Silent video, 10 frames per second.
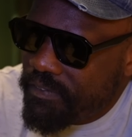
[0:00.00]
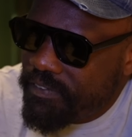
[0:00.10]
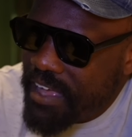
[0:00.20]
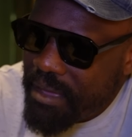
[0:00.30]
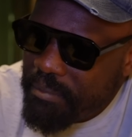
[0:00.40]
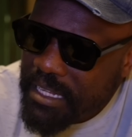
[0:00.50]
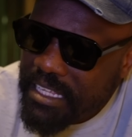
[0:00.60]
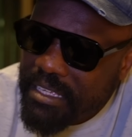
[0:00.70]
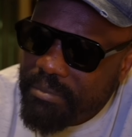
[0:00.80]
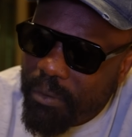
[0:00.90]

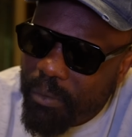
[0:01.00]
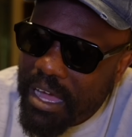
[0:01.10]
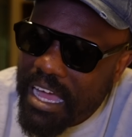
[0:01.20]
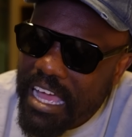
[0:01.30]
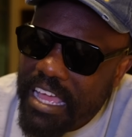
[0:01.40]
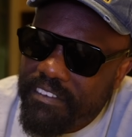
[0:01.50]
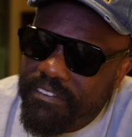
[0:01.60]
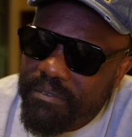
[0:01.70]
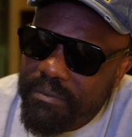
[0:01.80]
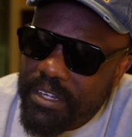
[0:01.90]
family, my
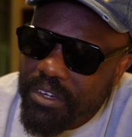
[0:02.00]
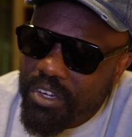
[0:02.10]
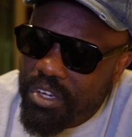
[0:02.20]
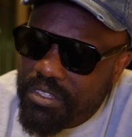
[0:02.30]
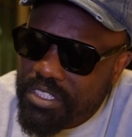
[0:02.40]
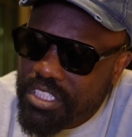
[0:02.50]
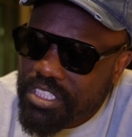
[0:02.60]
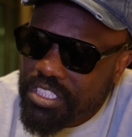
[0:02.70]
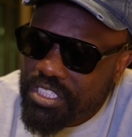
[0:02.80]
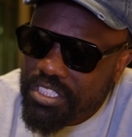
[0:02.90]
wife, you know,
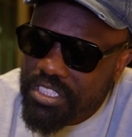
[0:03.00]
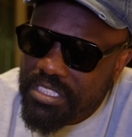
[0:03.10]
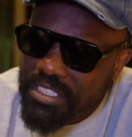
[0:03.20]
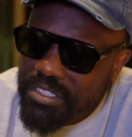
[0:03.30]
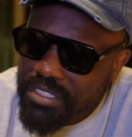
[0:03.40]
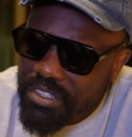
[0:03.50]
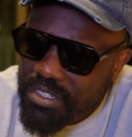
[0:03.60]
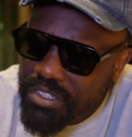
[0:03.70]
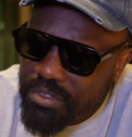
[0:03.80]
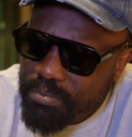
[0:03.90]
Jesus,
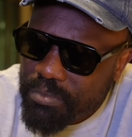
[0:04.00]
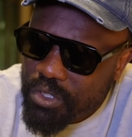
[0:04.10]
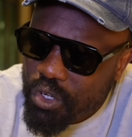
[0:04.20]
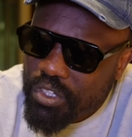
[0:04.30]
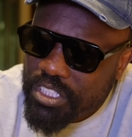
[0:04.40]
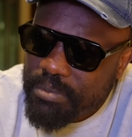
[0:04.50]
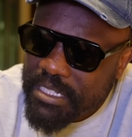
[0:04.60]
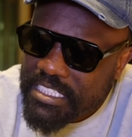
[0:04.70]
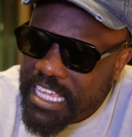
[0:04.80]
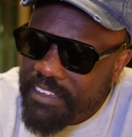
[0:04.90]
Lord is my
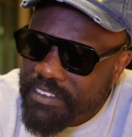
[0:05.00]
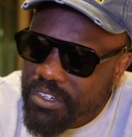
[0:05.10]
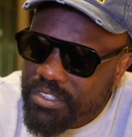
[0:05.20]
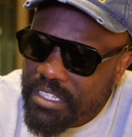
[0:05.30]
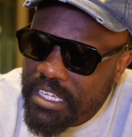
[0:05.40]
savior,